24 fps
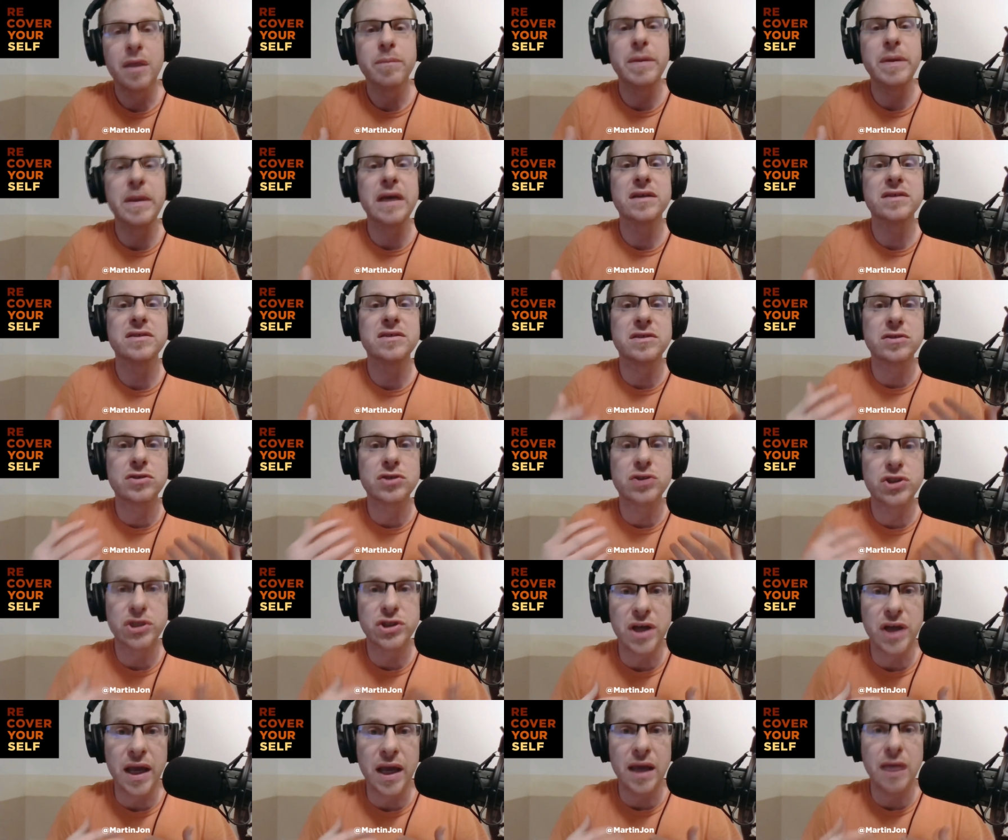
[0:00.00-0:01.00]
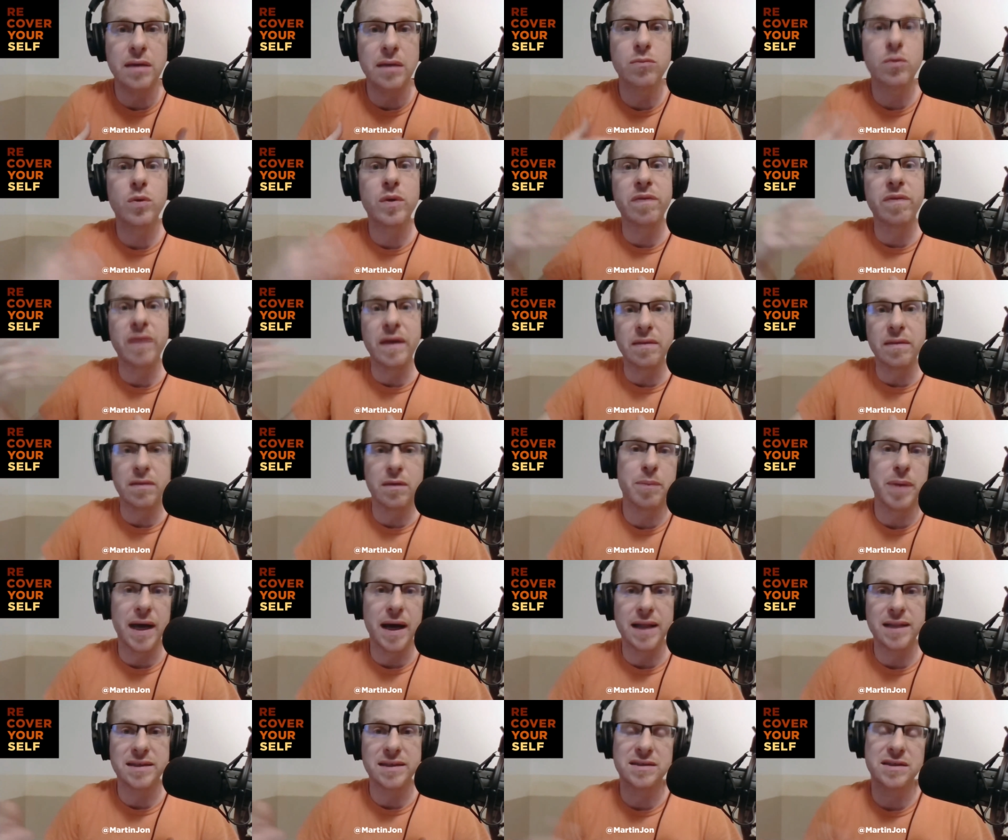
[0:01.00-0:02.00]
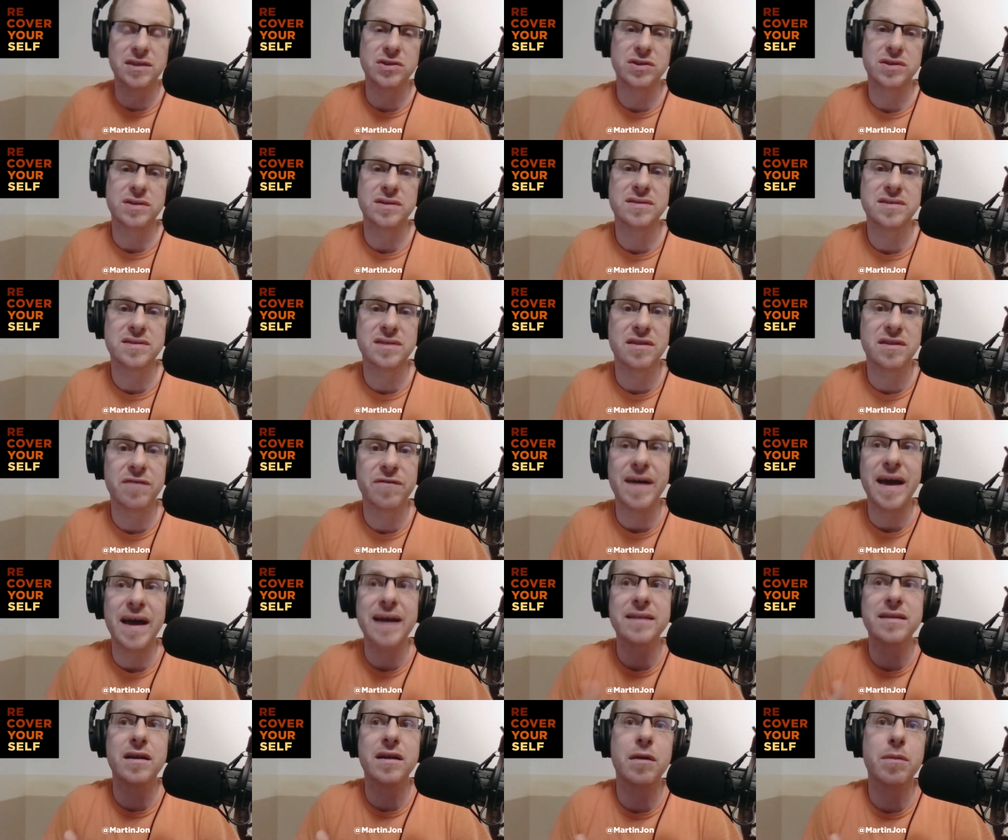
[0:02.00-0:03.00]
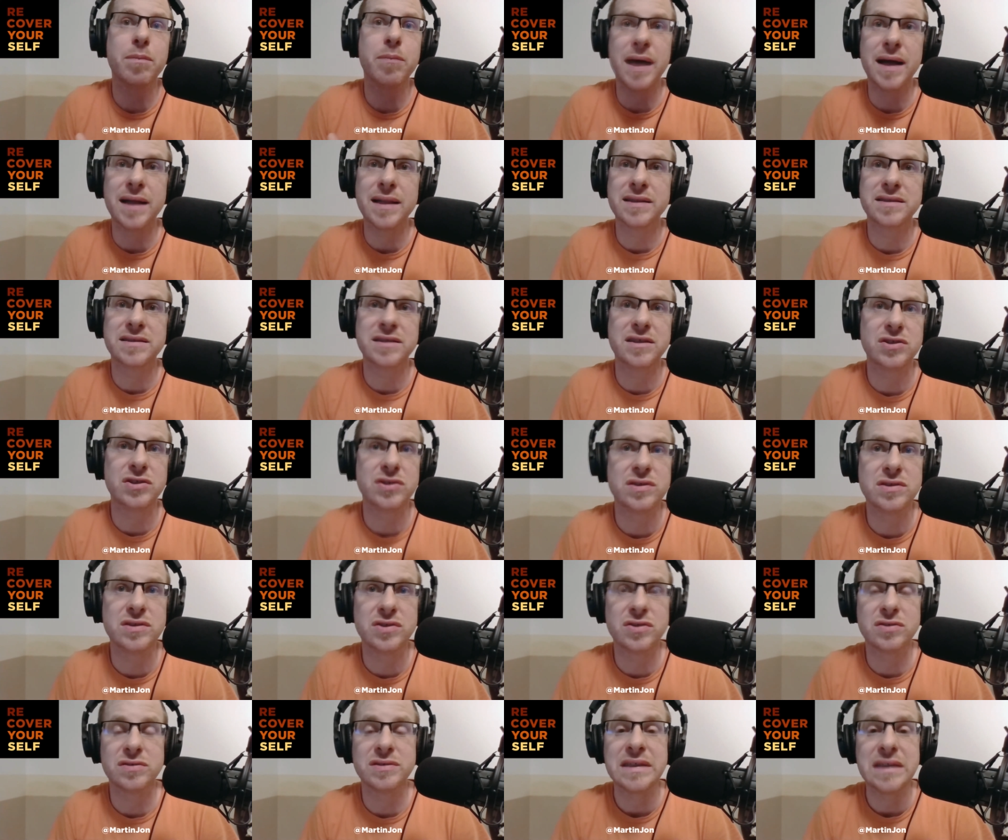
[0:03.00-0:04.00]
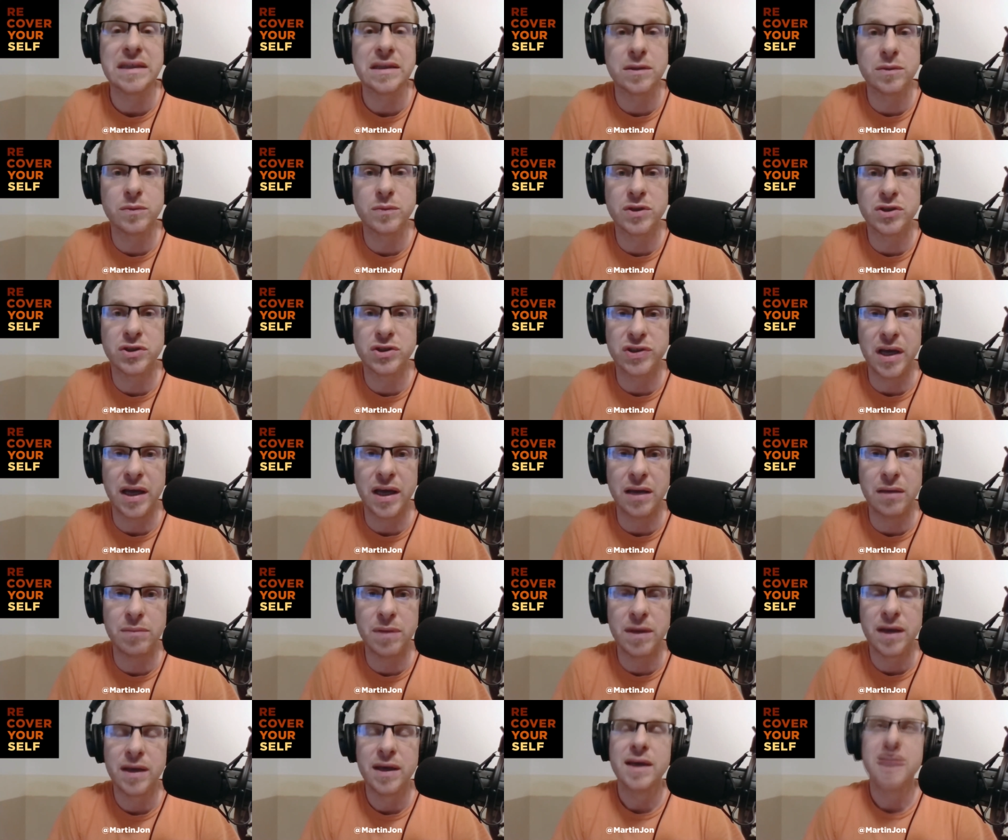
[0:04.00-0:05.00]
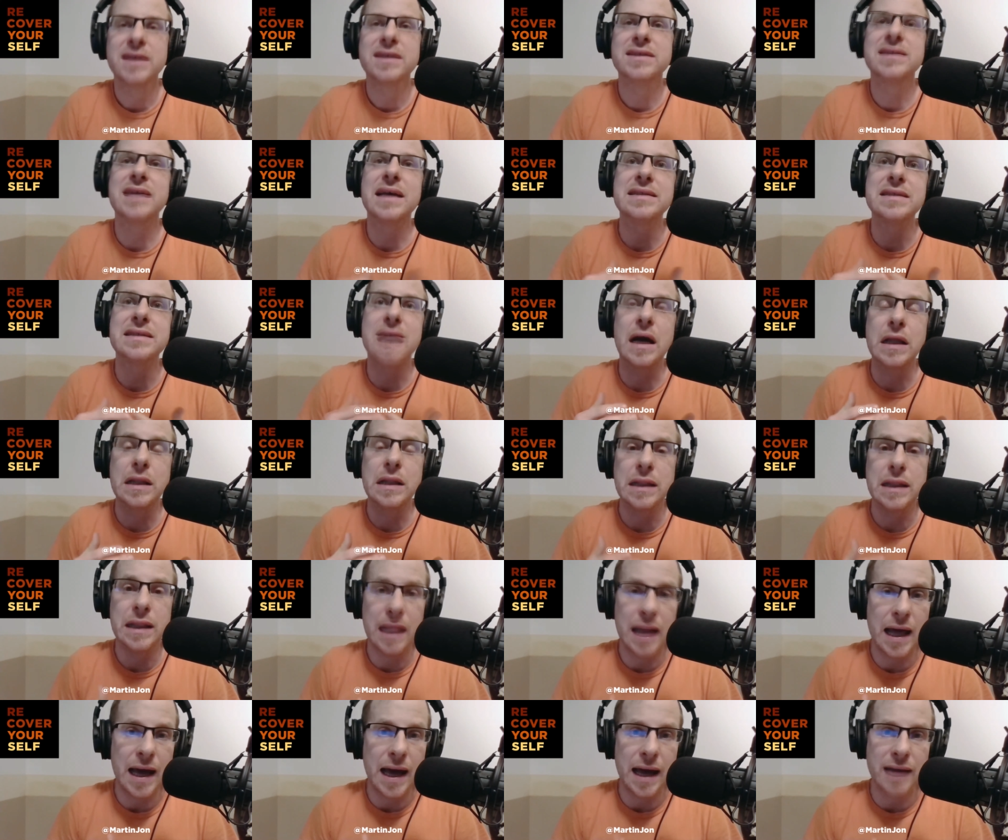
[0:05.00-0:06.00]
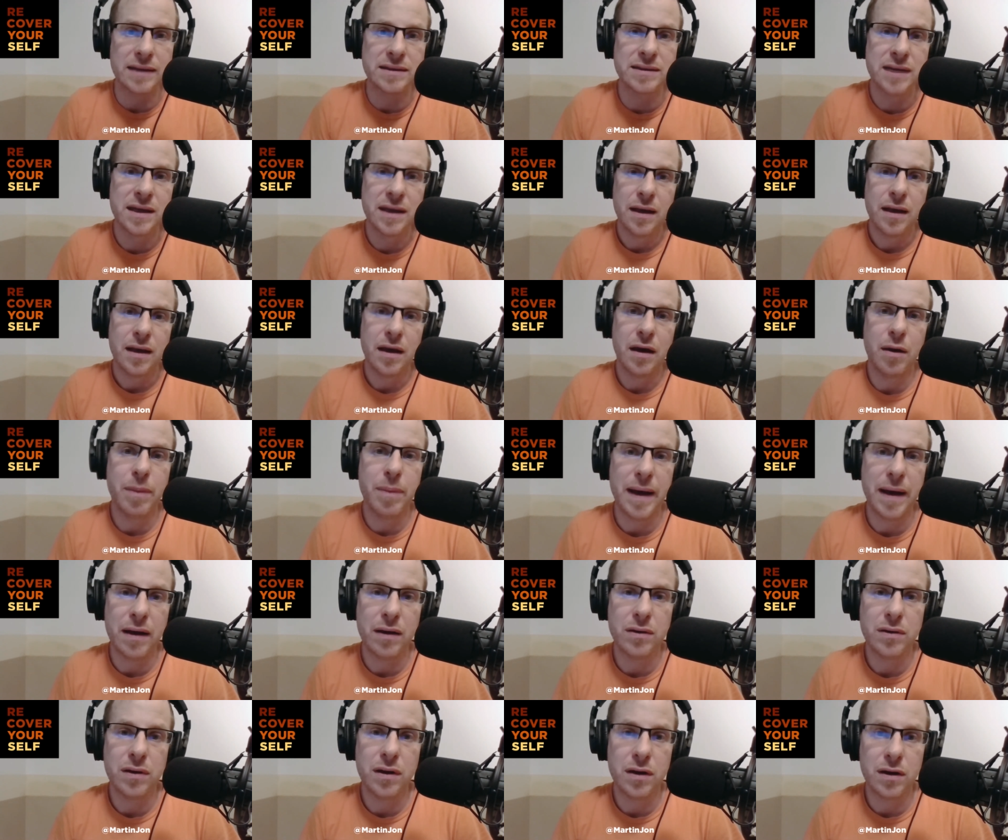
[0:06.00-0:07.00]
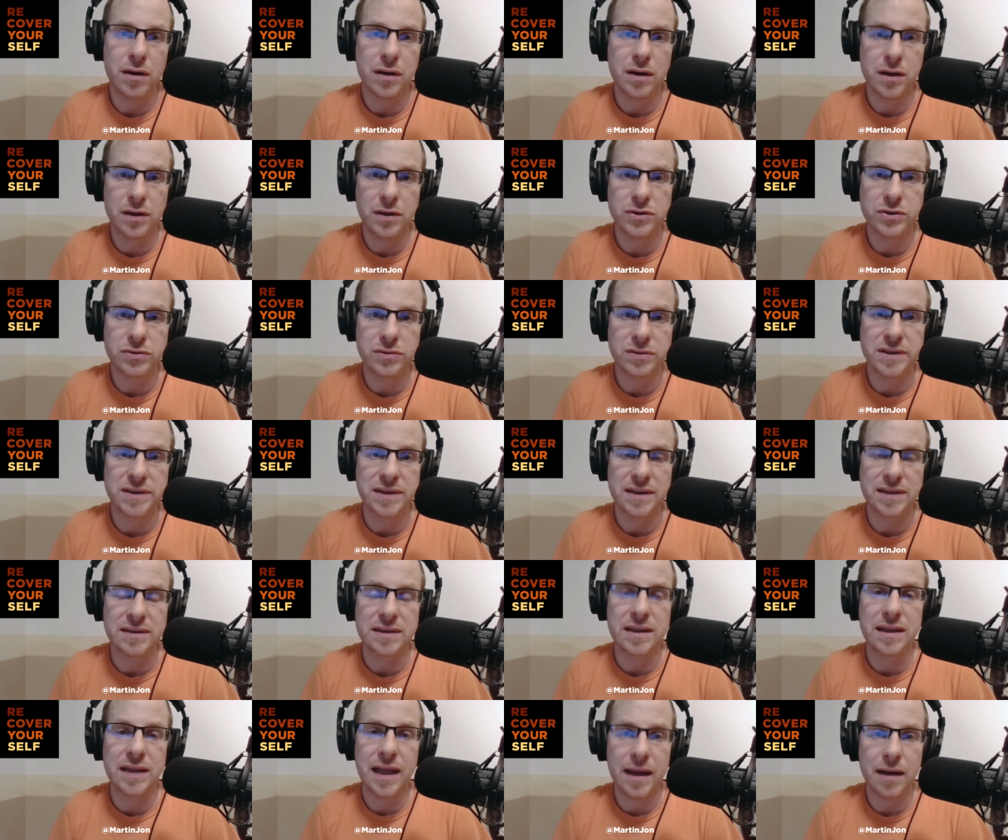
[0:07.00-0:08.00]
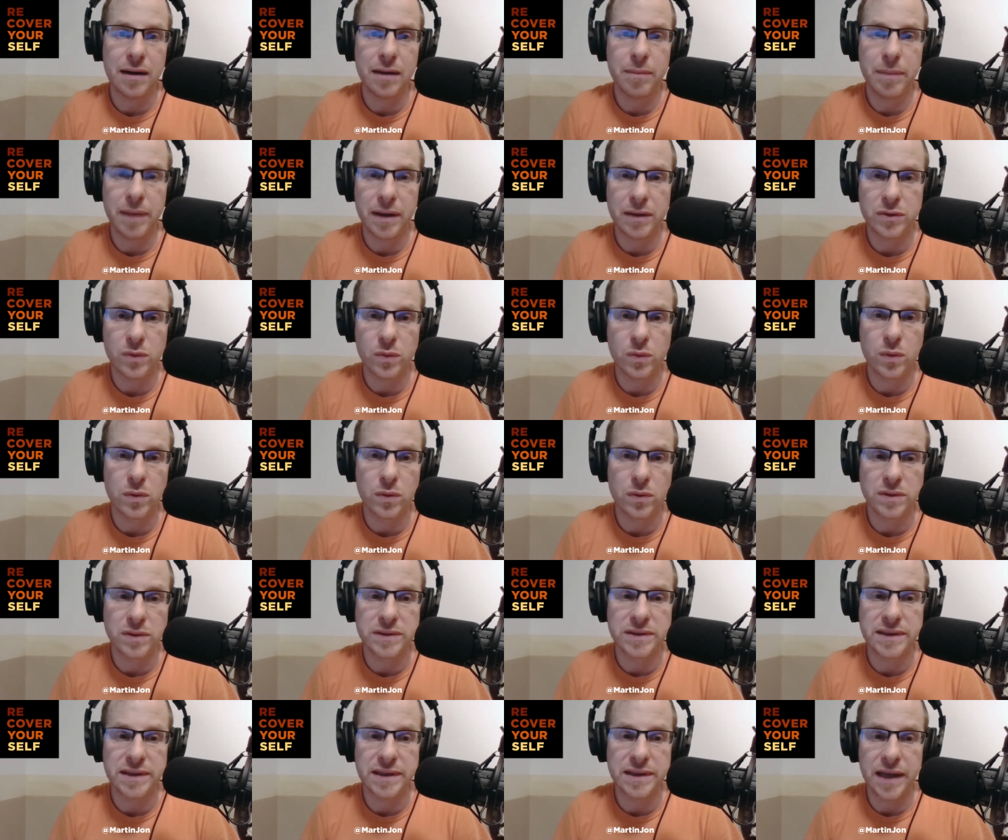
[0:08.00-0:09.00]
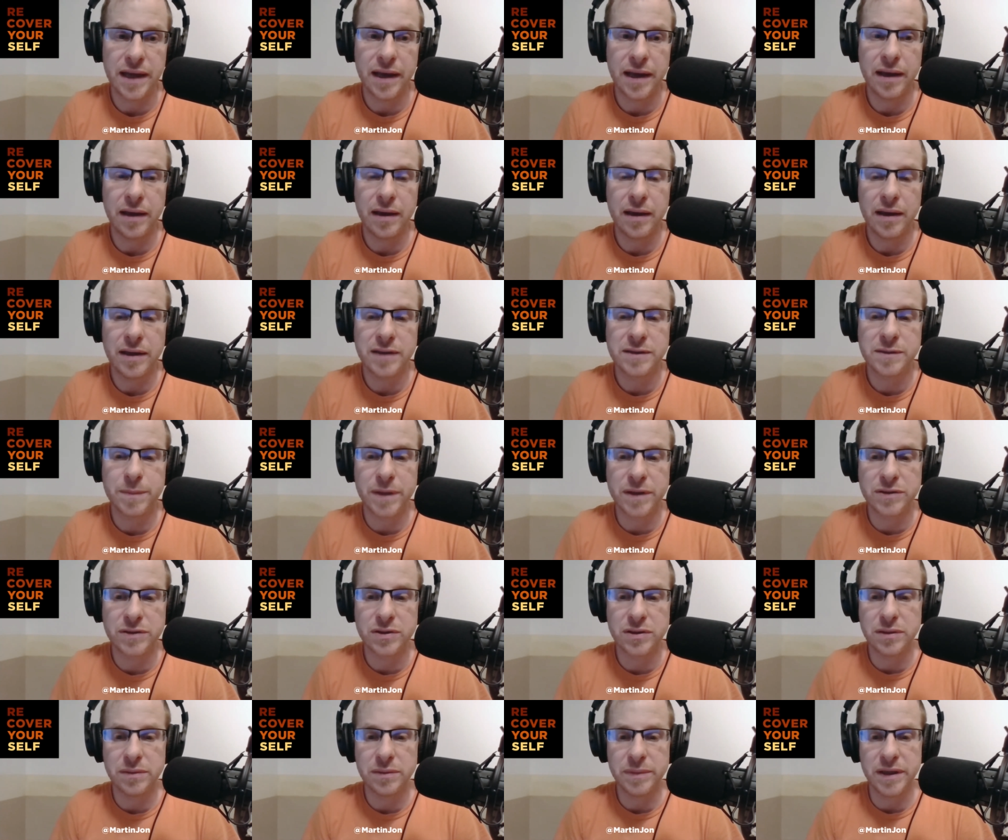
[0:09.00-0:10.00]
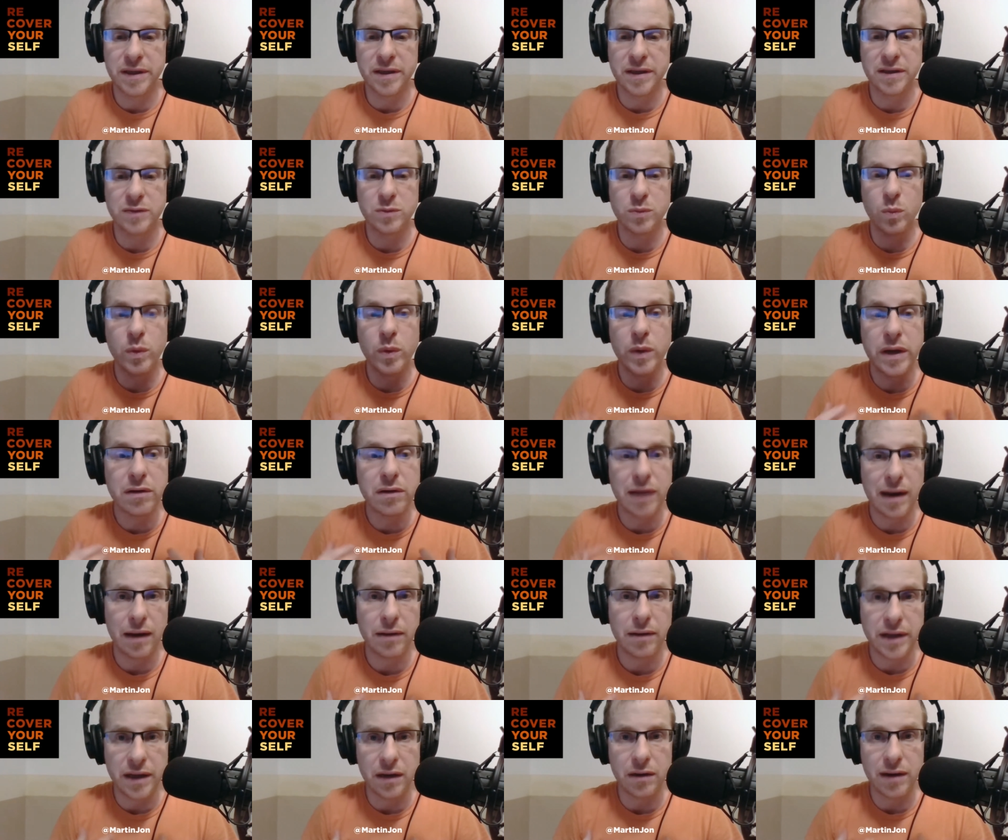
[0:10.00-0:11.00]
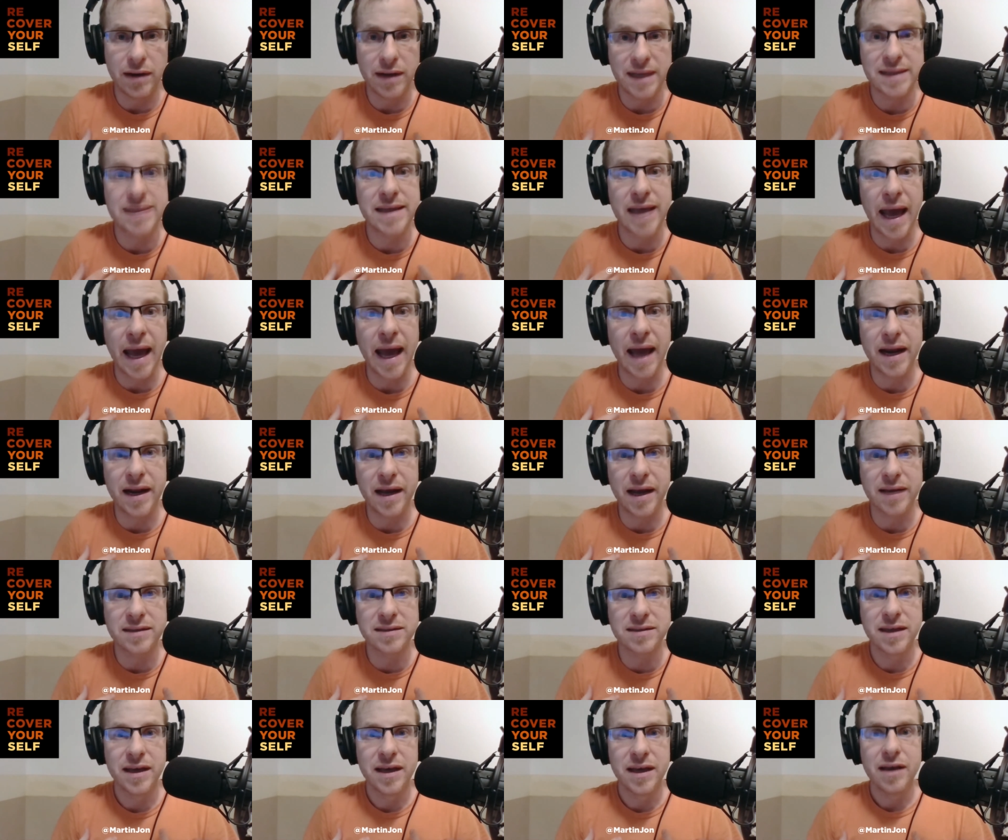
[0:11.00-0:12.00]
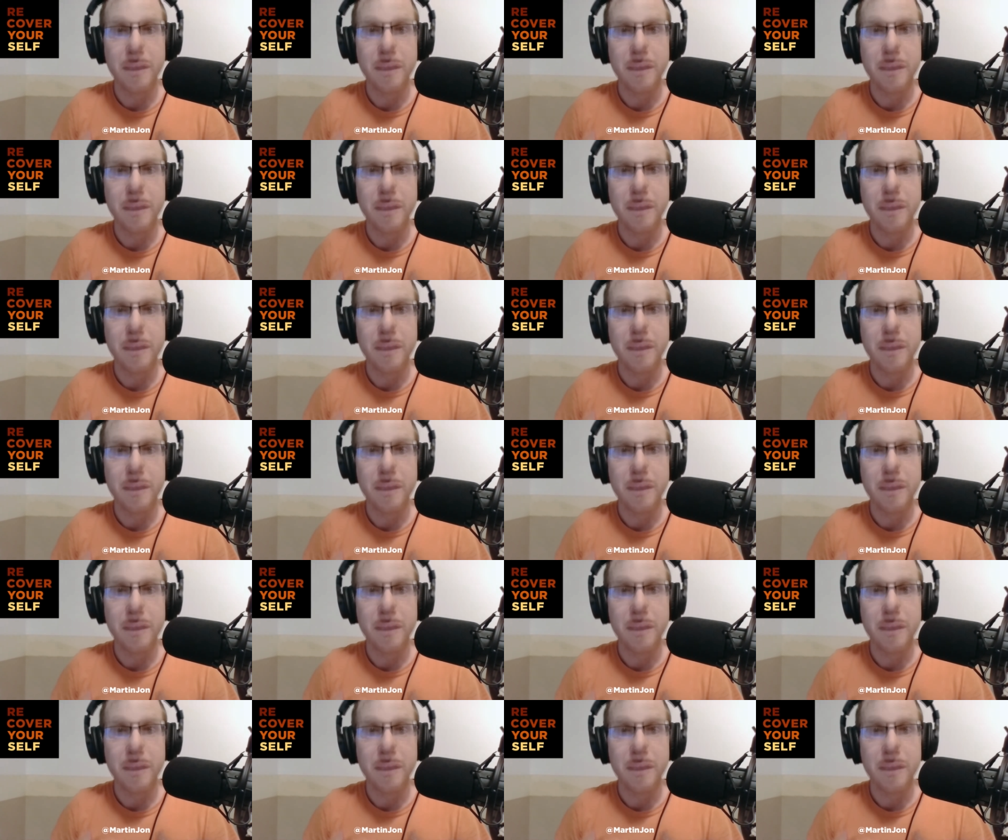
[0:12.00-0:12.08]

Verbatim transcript: Because there's shame within the politicians, and the fact that our politicians are dealing with shame says a lot about our country, says a lot about the world today, especially because we're out here as addicts